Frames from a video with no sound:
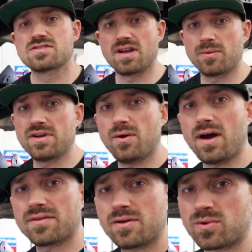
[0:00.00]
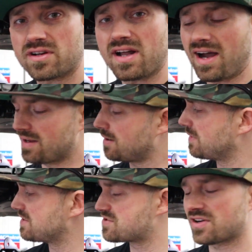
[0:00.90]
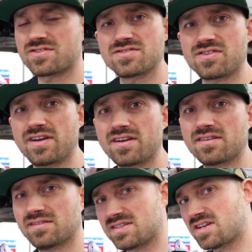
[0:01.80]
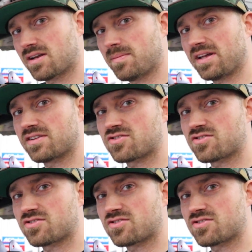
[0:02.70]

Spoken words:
So now we know how they work. I got my instructions right here. Let's get them on the